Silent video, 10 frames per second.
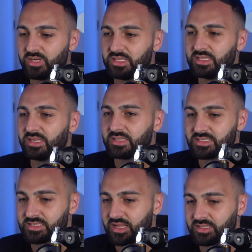what he did at the
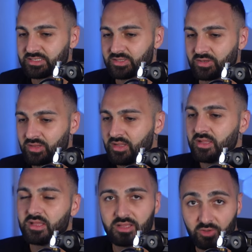start. So
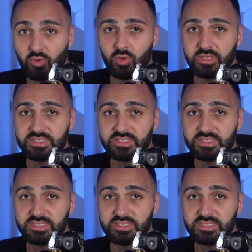Cool